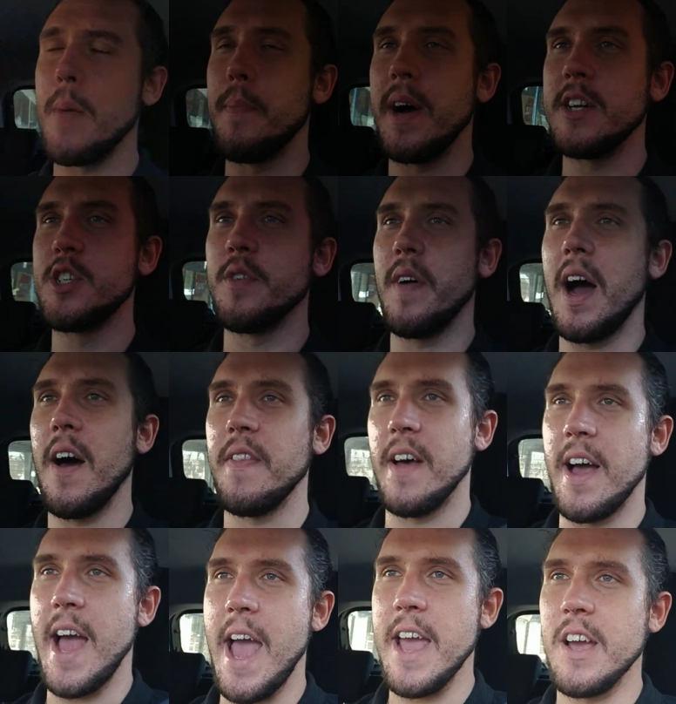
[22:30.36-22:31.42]
a bunch of
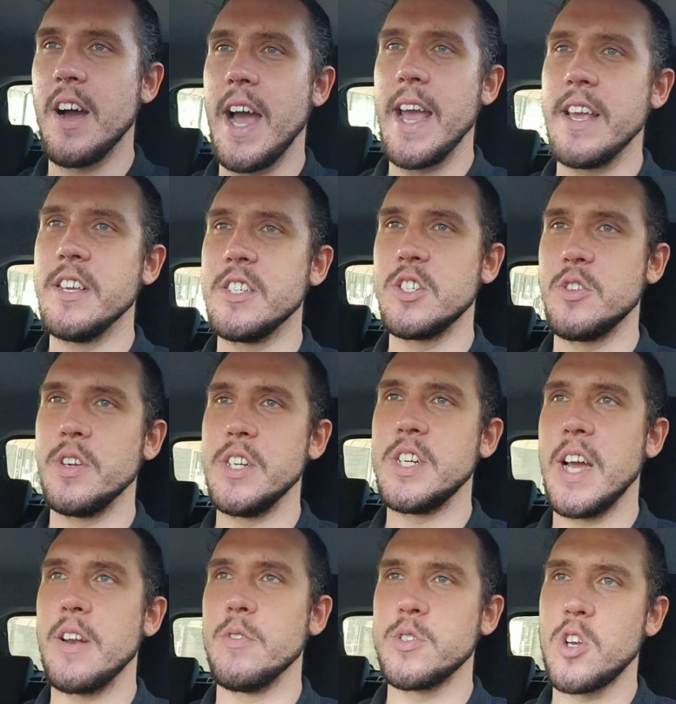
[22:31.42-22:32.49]
other AI history
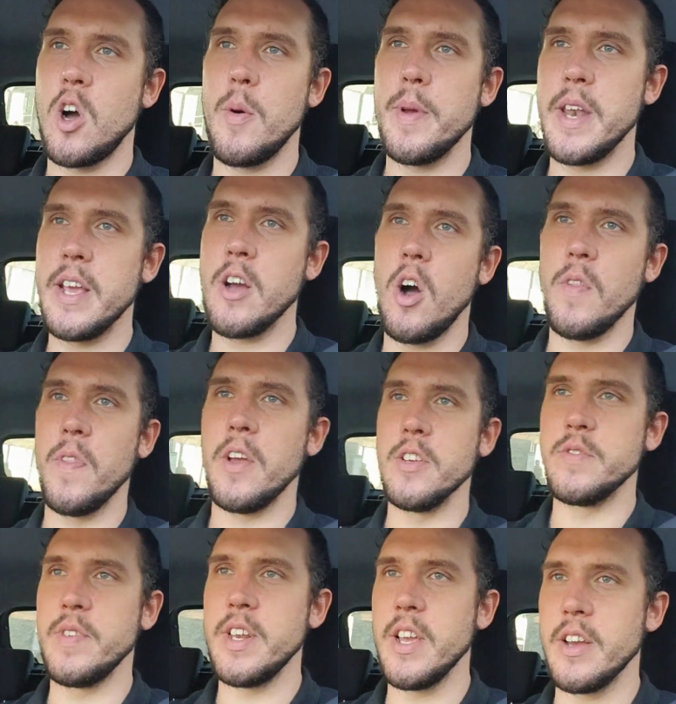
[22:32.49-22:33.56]
channels commenting on
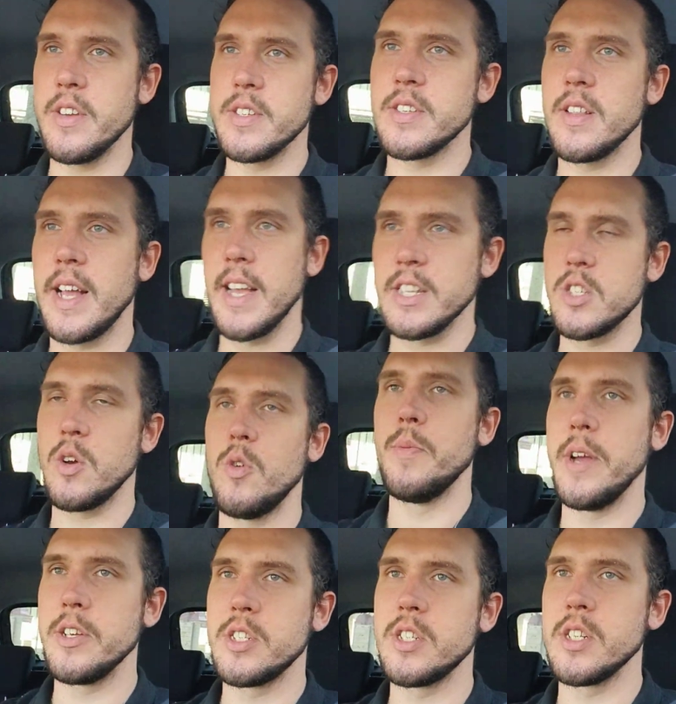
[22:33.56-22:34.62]
those videos. Like, it's
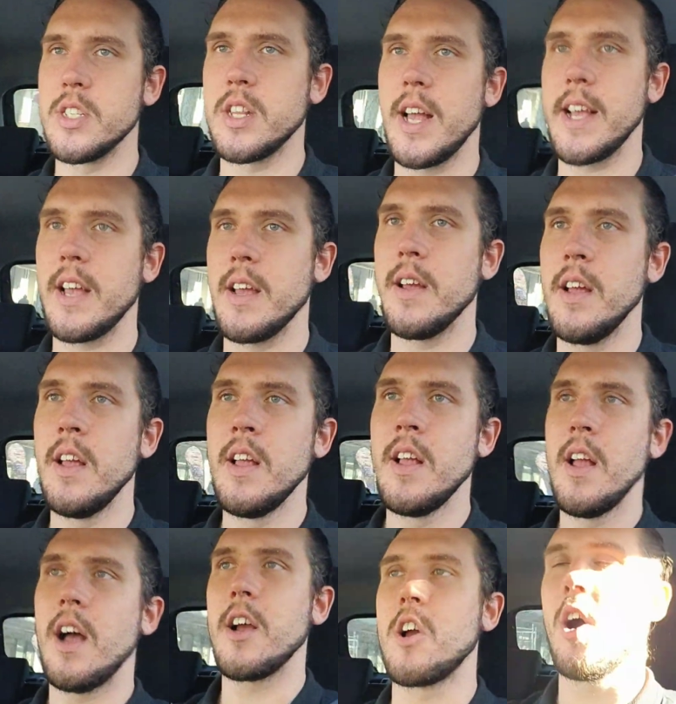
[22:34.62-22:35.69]
almost just like a
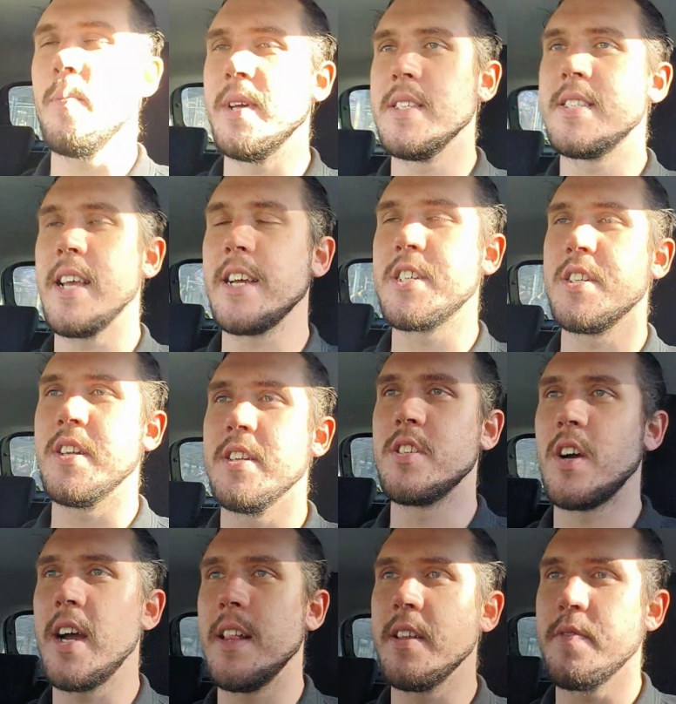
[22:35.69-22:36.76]
comment section
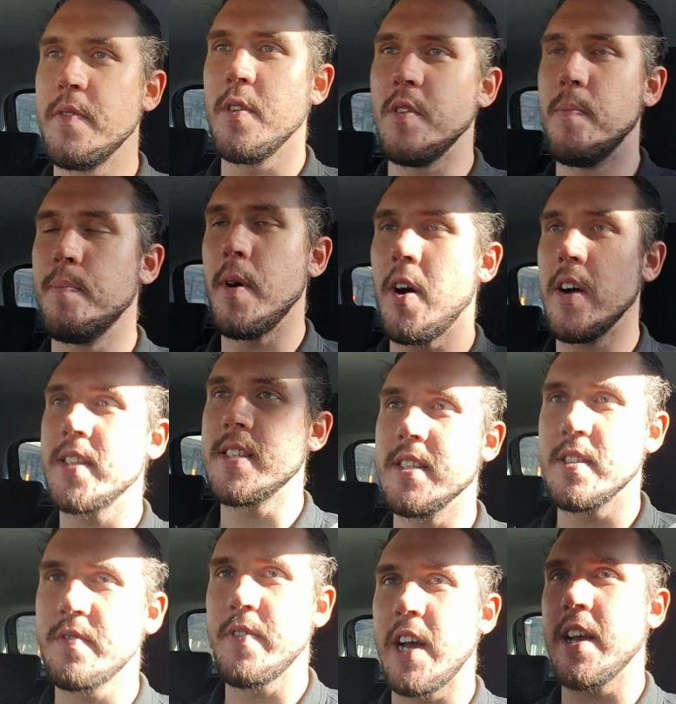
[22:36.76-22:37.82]
entirely full of bots.
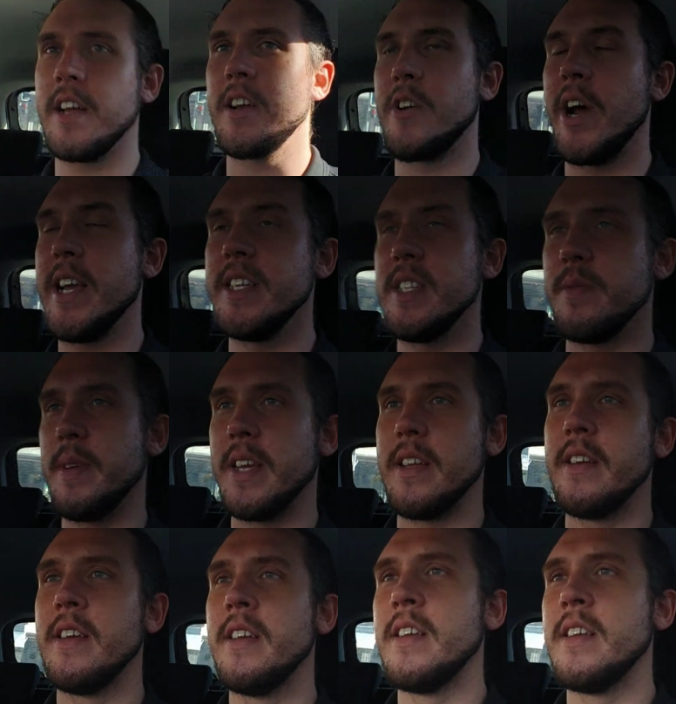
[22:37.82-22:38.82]
It's fucking crazy, man.